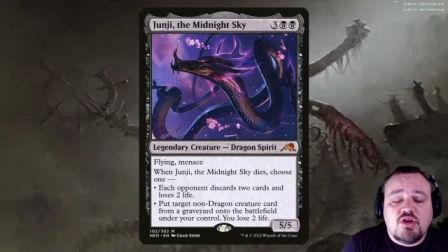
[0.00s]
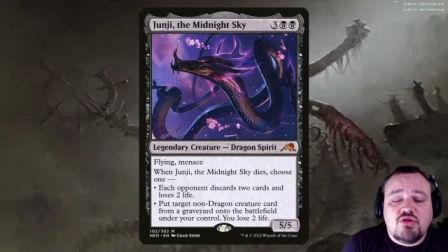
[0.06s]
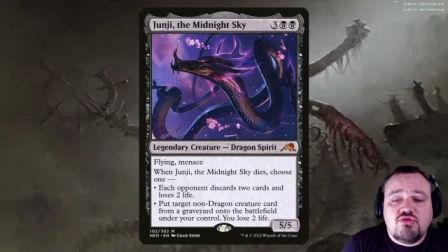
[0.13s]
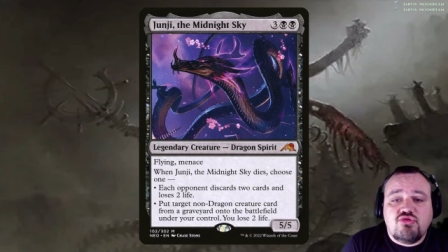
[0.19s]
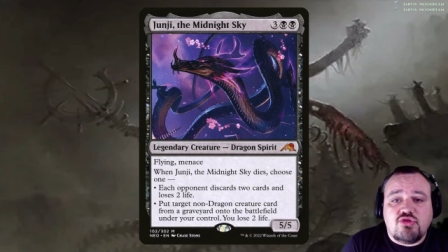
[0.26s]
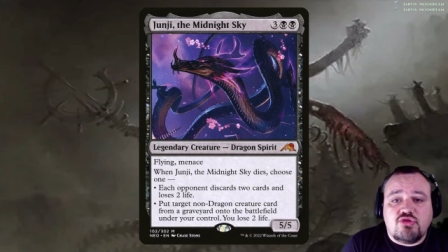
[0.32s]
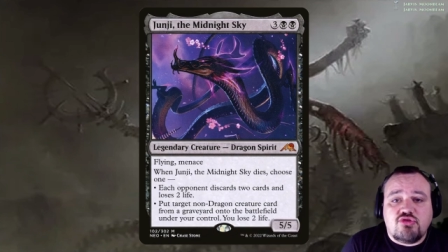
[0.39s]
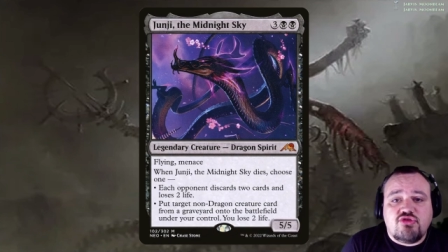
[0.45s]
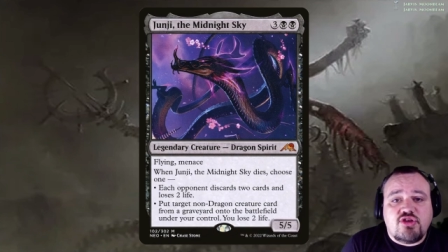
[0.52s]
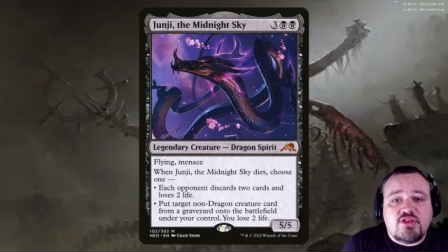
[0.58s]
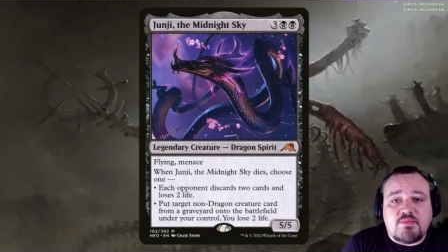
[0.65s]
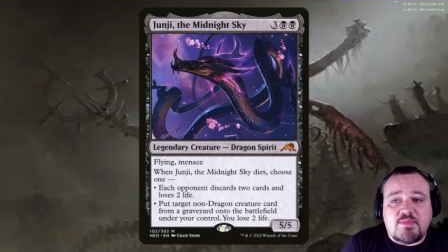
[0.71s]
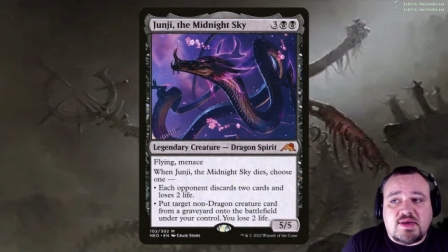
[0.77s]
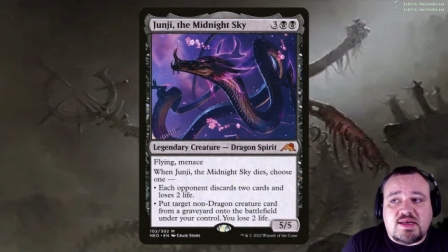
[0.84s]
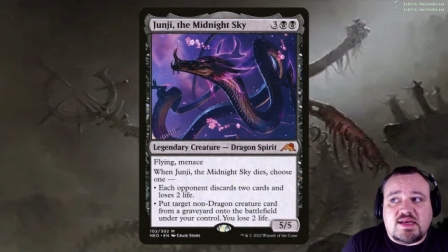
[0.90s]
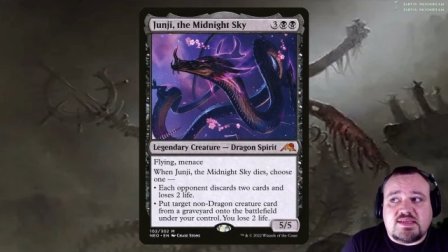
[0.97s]
Junji, the
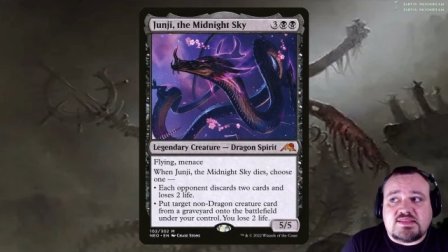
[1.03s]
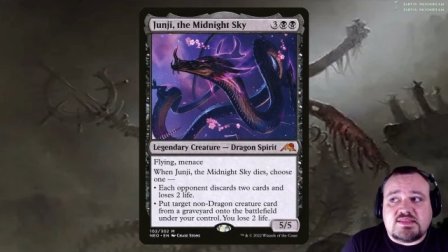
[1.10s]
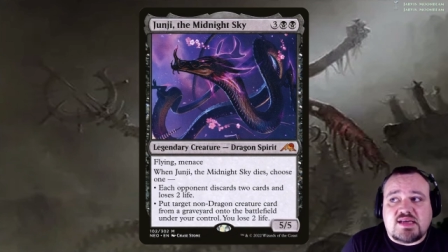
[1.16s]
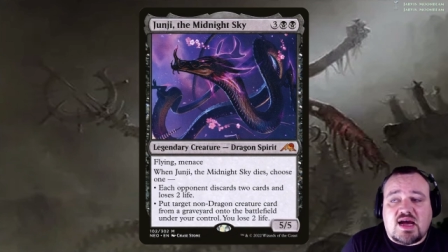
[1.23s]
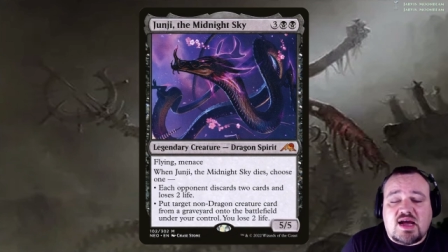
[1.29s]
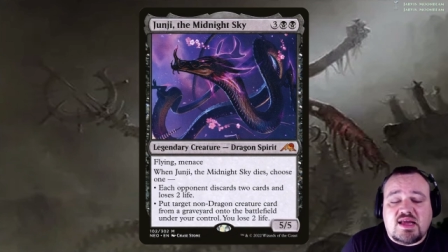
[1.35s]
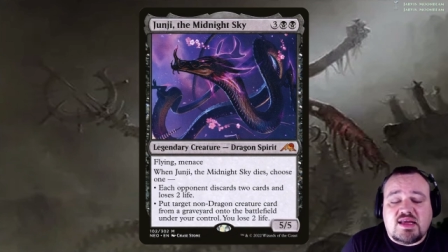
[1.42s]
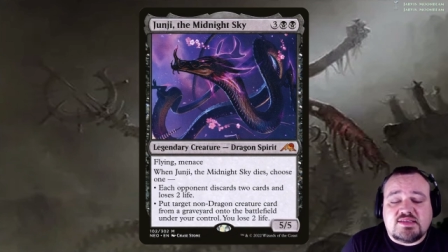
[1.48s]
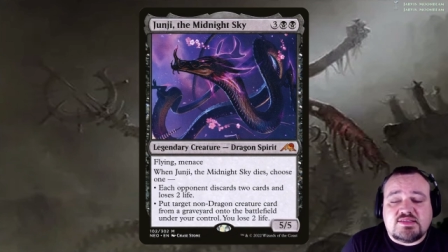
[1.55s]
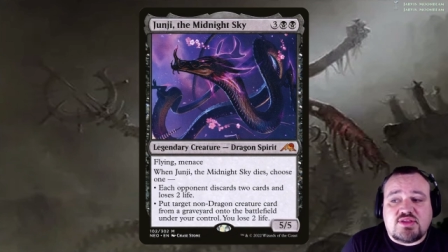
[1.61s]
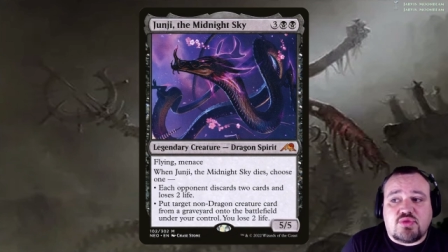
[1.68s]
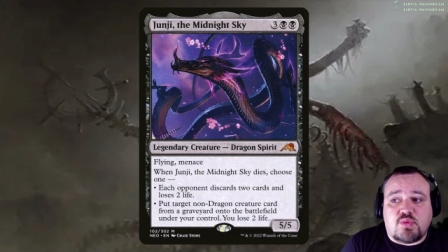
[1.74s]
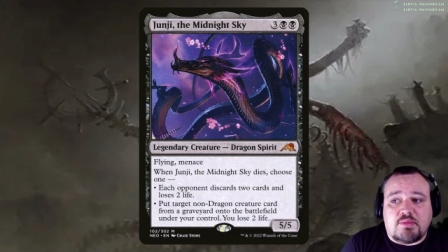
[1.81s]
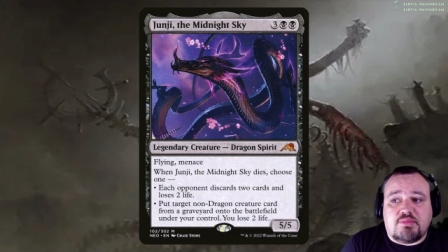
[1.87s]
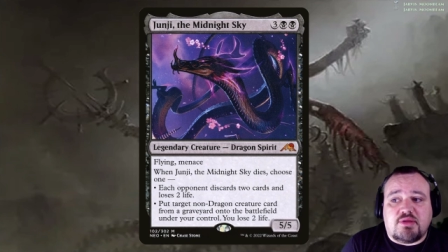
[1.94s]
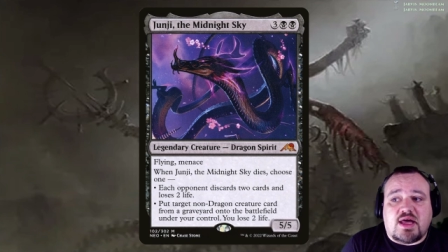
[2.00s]
Midnight Sky, is
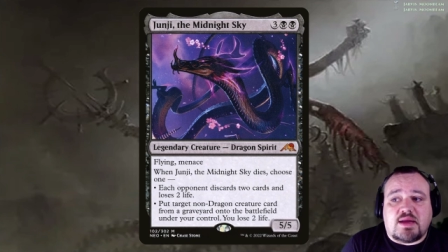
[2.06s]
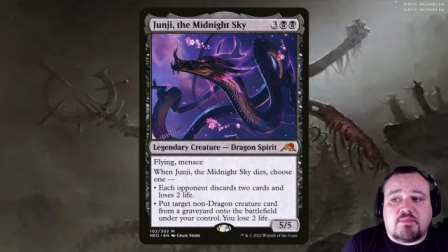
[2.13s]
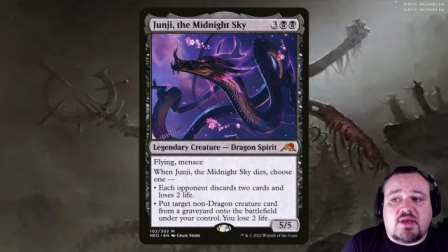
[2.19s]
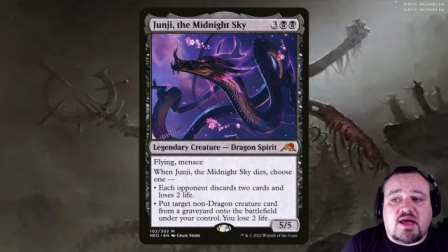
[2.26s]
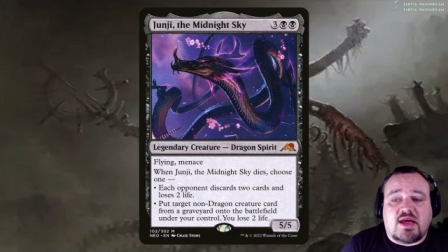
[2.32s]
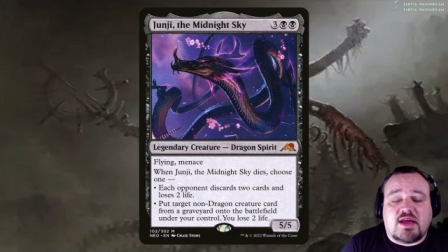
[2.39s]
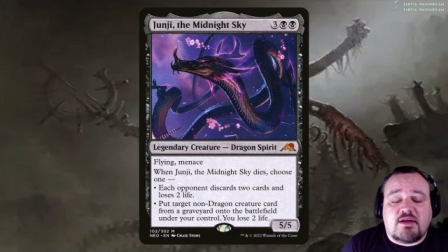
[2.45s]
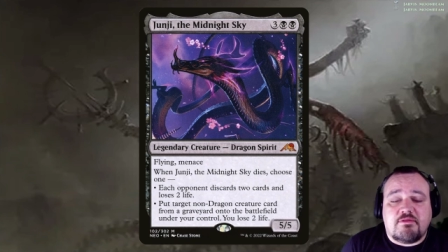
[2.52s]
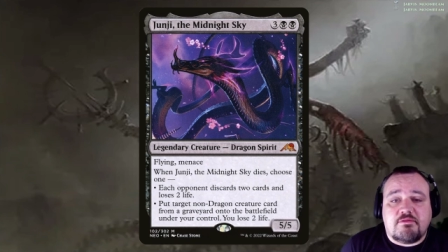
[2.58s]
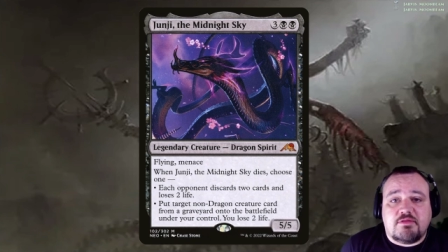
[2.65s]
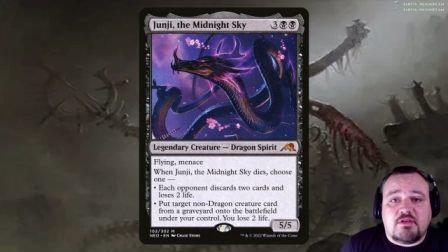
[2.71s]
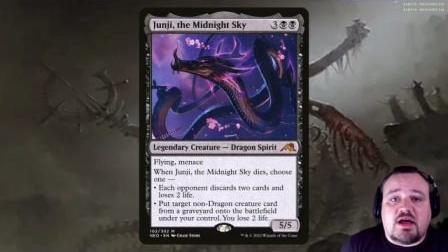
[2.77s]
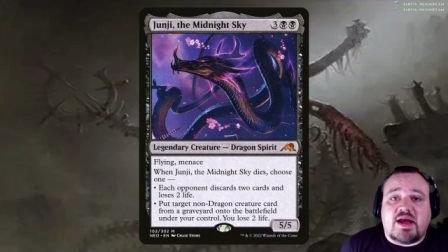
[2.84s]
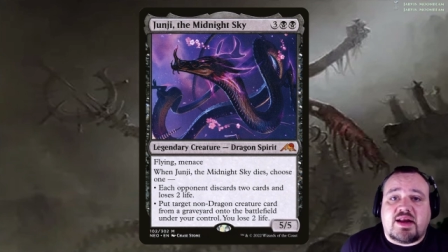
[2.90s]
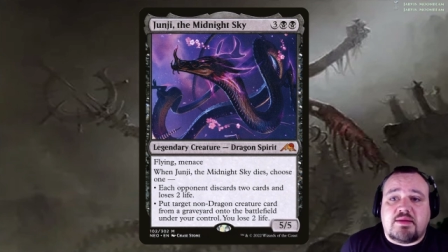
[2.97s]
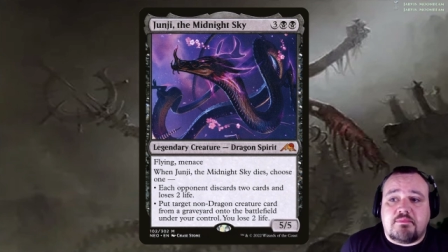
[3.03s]
3 black,
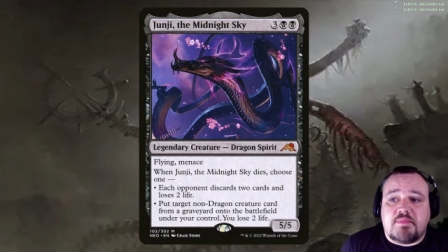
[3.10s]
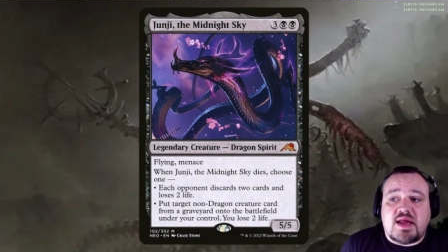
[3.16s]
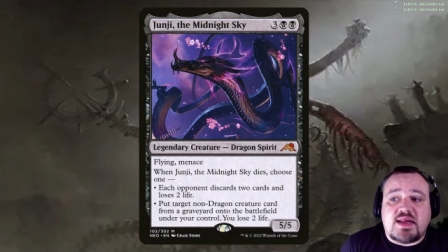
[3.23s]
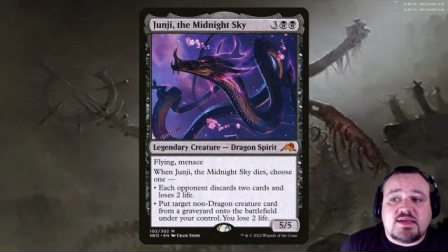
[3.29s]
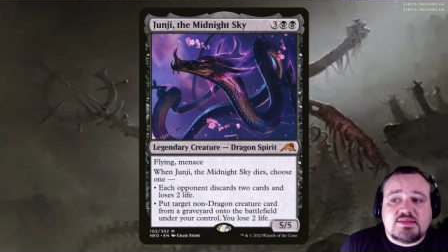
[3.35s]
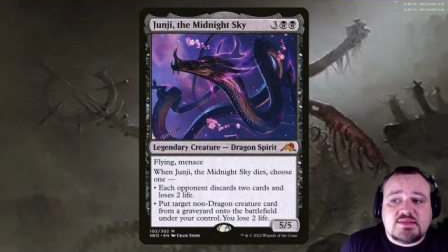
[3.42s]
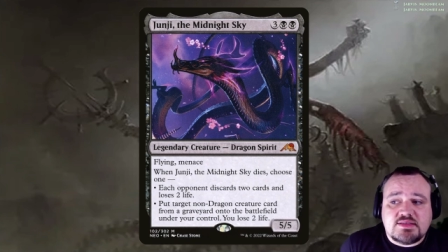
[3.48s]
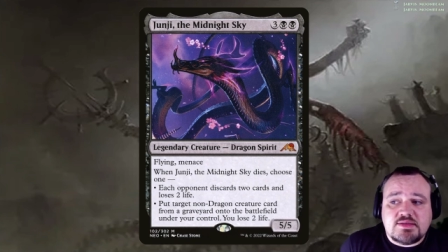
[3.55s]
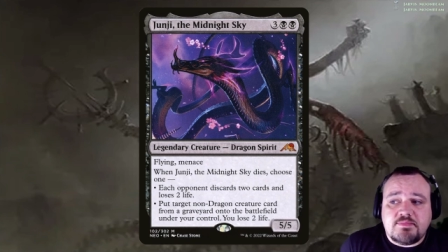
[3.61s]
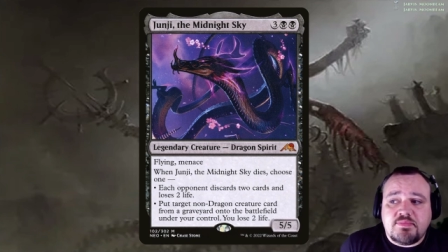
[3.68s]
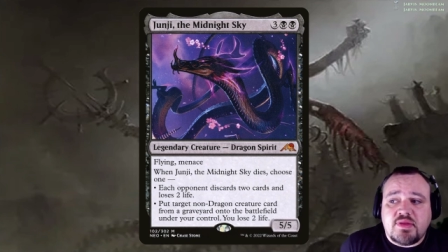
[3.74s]
flying menace,